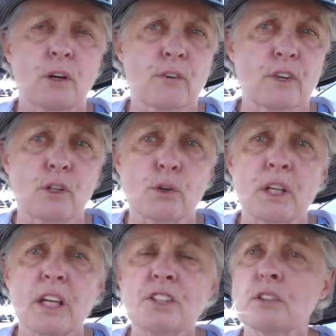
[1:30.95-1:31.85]
or their
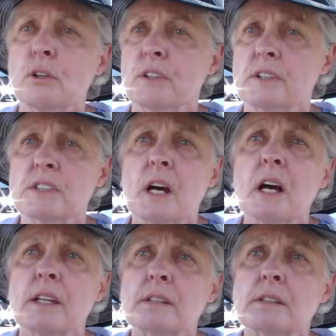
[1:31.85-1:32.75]
location, or their
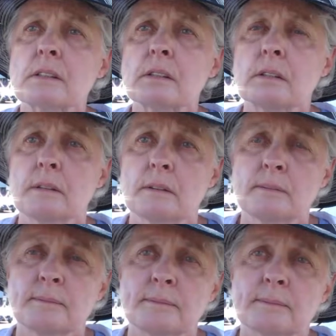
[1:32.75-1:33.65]
size.
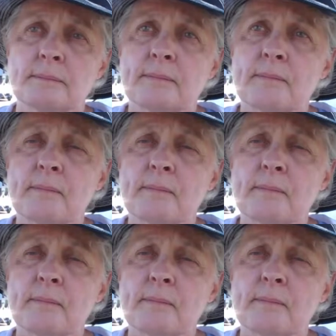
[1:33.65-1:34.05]
Right.